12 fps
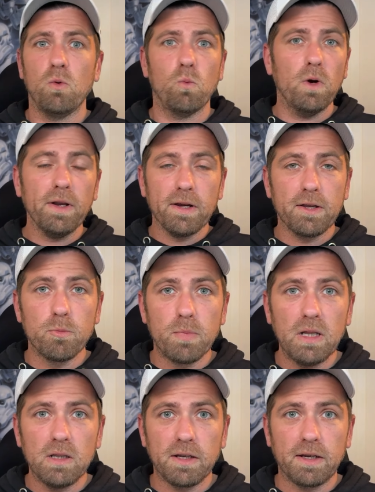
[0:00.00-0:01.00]
What are you
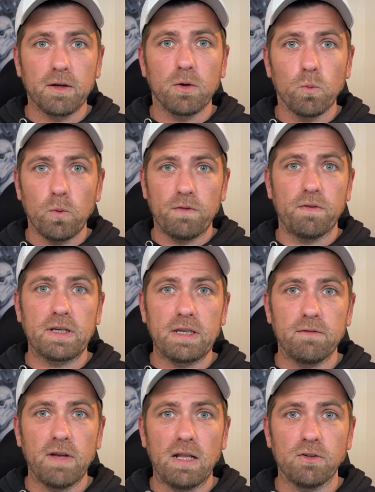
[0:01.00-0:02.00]
building with the
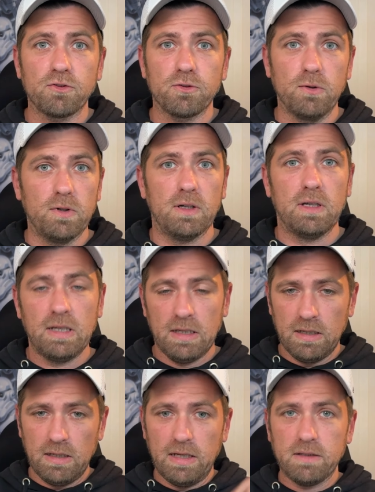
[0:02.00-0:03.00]
key value store?
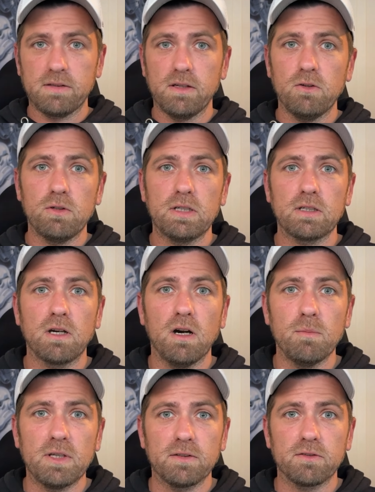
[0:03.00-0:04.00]
Let us know in the
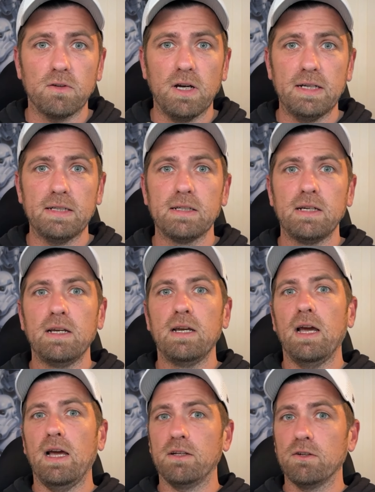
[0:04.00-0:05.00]
comments, right?
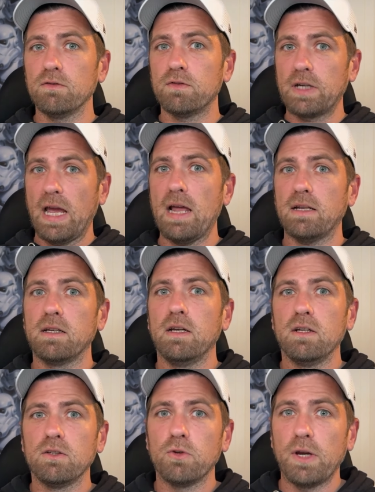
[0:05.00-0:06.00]
And don't forget
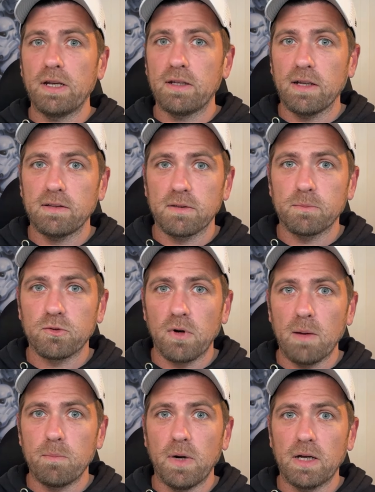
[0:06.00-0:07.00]
to hit that
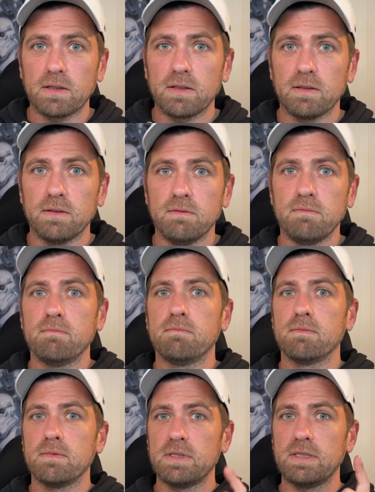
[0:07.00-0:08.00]
subscribe button.
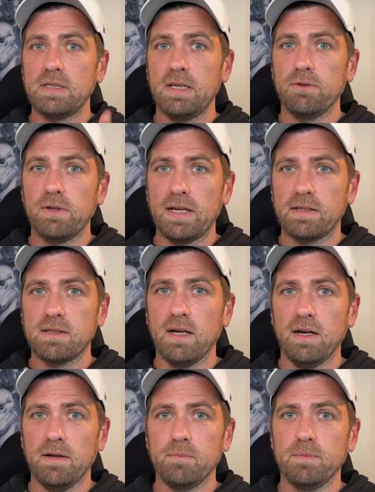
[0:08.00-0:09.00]
See you next
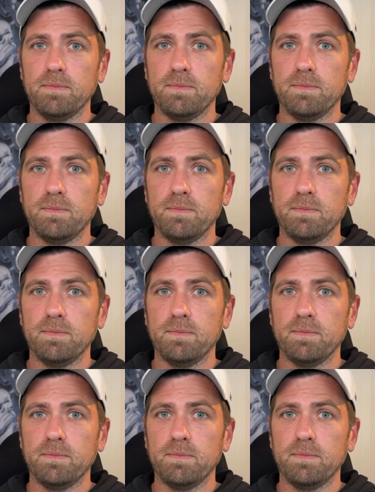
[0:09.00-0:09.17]
time.